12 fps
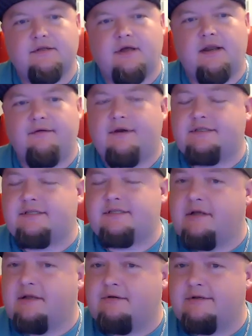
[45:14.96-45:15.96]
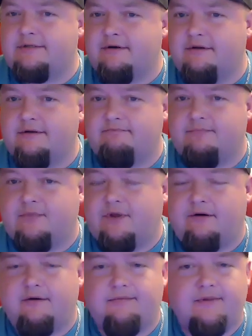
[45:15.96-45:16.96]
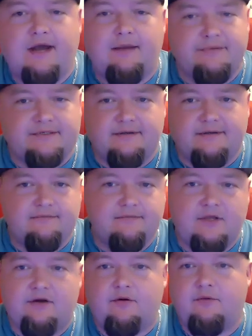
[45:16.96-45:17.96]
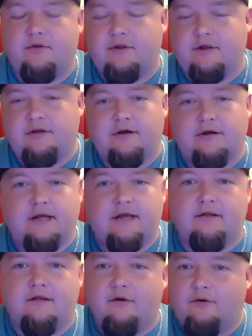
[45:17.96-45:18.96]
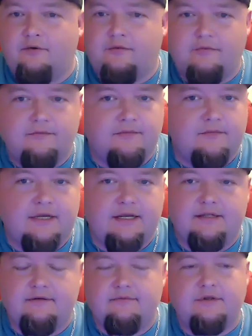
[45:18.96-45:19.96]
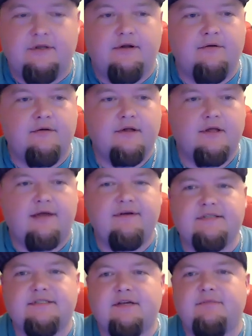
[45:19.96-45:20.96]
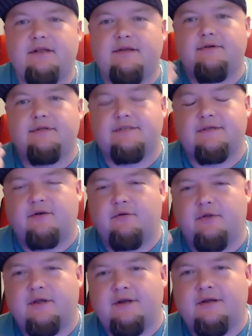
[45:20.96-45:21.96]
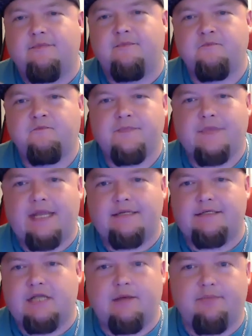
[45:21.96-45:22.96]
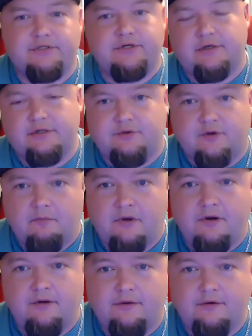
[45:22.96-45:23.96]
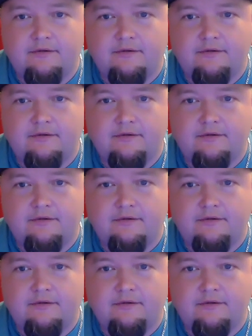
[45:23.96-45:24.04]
And I've had some liquids that are the that are the opposite, that are really good at low you know, I've had some e-liquids that are really good in temperature control mode